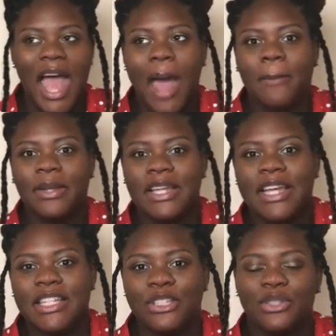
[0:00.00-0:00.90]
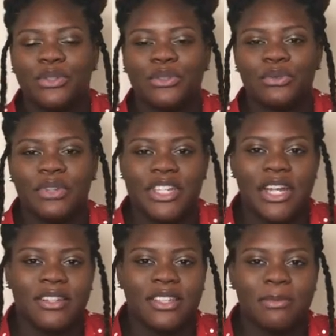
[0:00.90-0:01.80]
I plan to reach
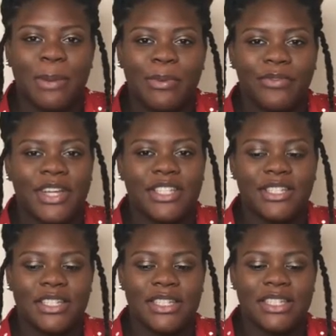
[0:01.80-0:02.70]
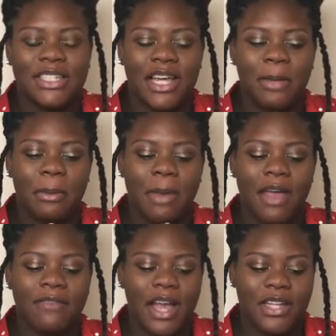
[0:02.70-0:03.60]
out to my professors and my
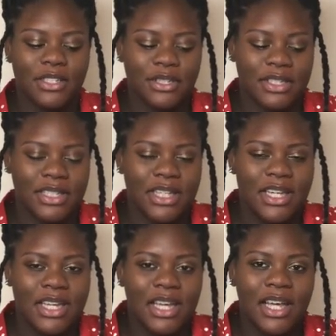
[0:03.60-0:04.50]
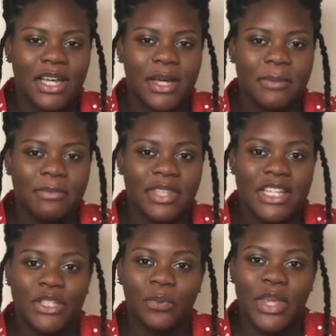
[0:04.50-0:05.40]
advisors
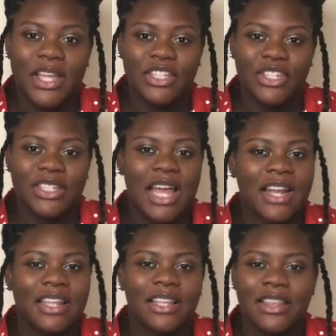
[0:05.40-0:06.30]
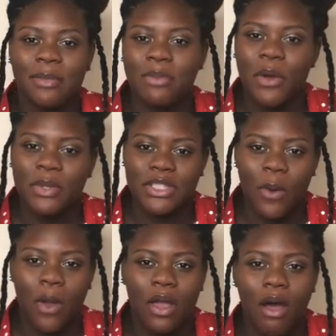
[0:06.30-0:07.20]
this week to just kind of let them know what's
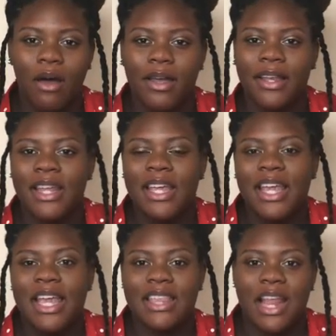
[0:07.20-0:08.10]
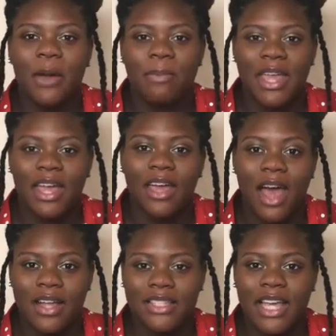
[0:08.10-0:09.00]
going on, and that I'll be in
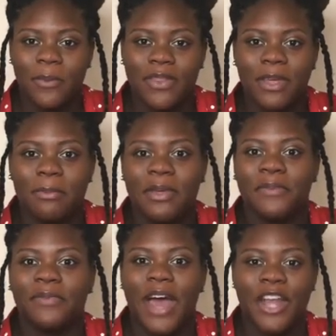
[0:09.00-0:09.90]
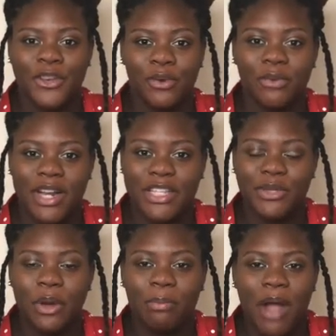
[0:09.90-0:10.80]
contact with them if I do run
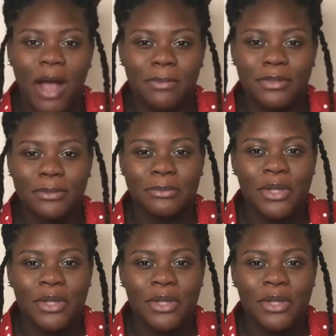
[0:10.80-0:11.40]
into a problem